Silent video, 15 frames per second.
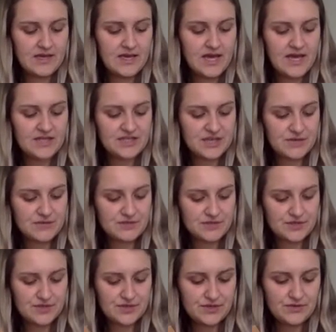"I shall
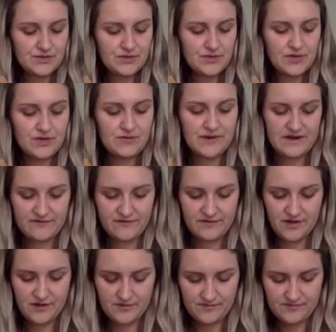return when we are ready for
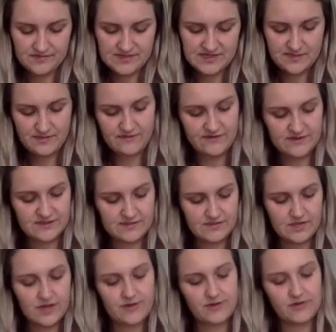you," said Professor
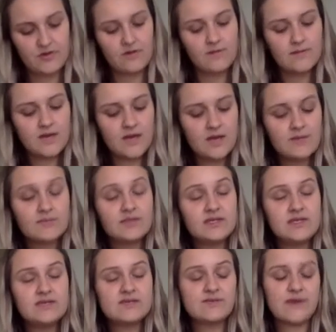McGonagall.
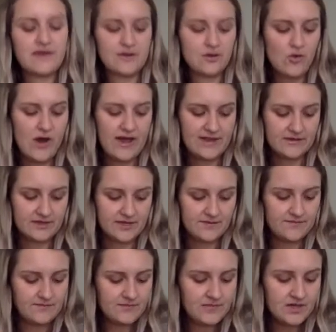"Please wait quietly."
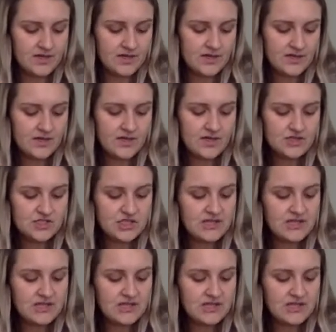She